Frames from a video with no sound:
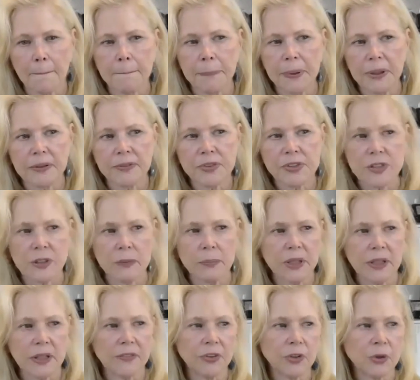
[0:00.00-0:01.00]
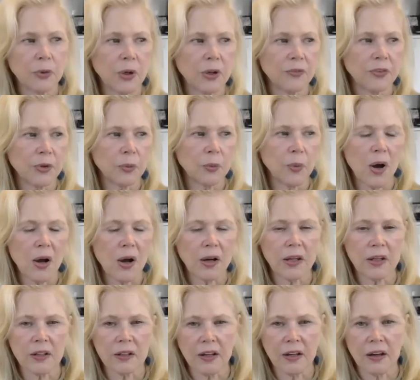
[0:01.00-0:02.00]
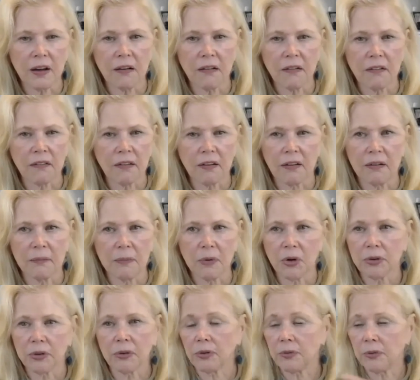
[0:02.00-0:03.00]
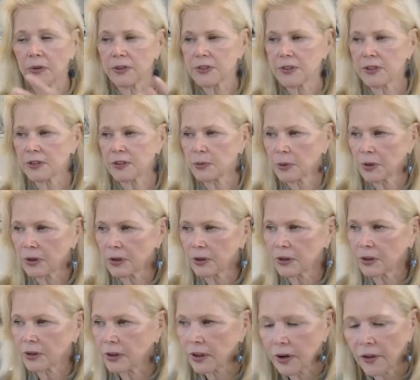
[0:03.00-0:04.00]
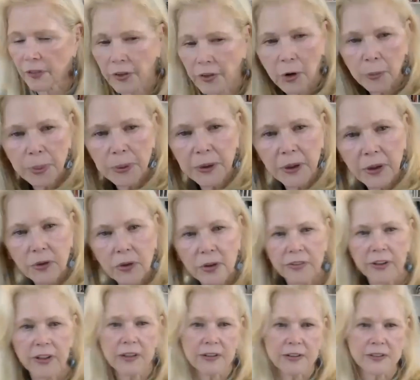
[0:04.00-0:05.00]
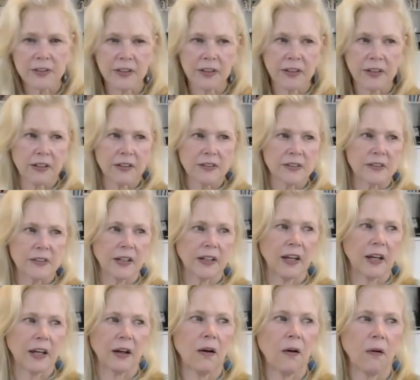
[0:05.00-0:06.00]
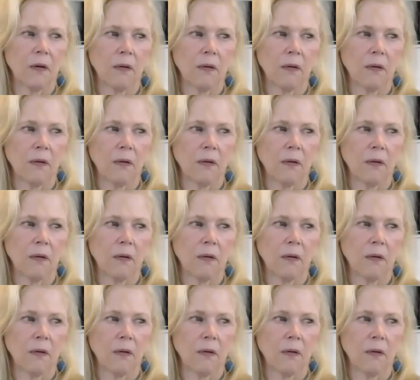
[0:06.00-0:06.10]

But if somebody, if you're if you're walking down, um, or, or let's say you are going to get on the airplane and go to Vegas, and the gal says, "I can't go,"